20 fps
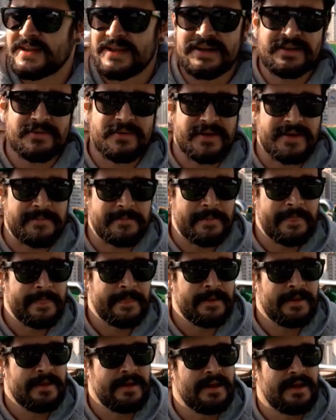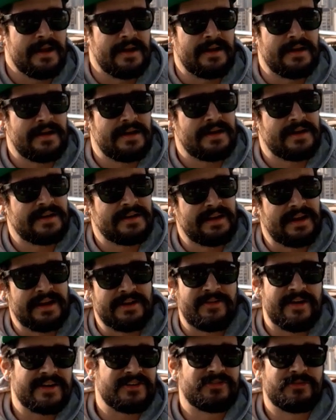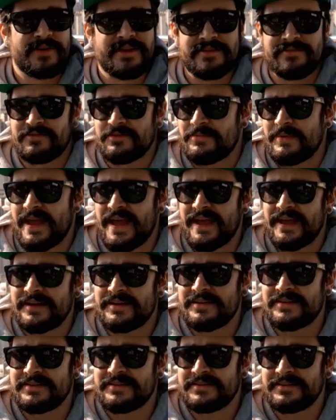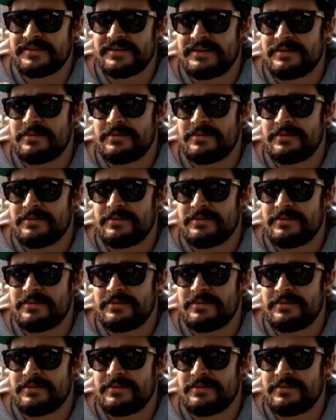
Anyway, uh, I graduated from Hanna